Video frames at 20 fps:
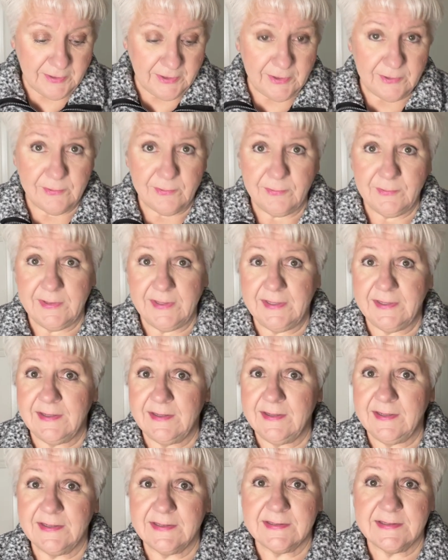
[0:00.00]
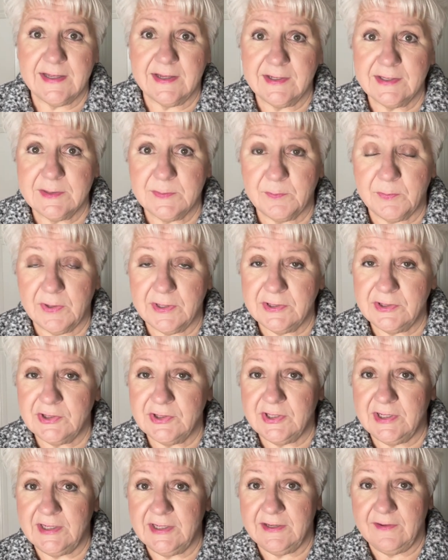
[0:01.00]
You don't need an Excel
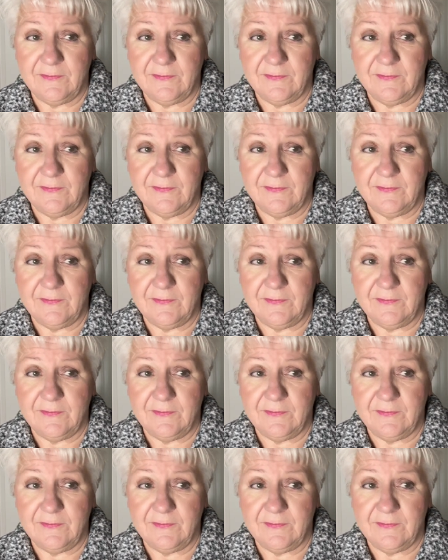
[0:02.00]
spreadsheet.